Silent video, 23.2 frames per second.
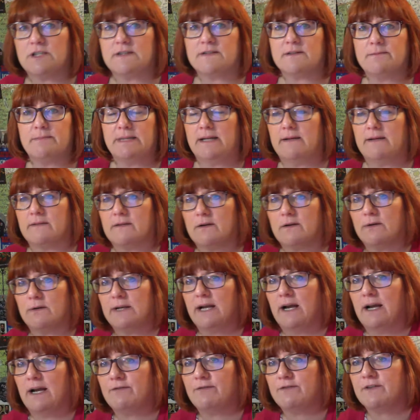Sorry, I have
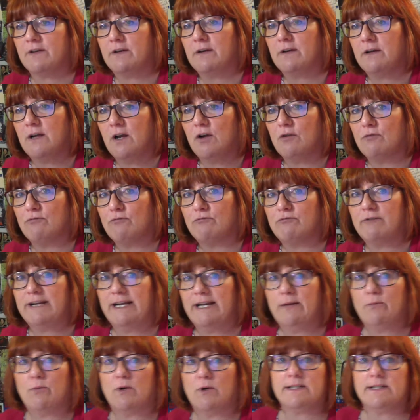to
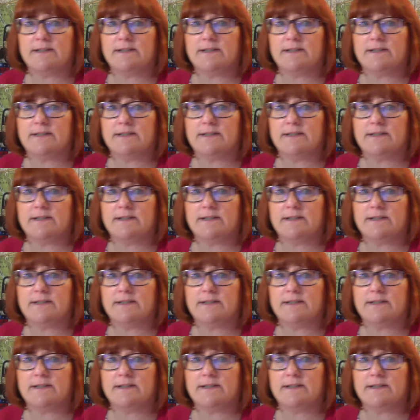rewind it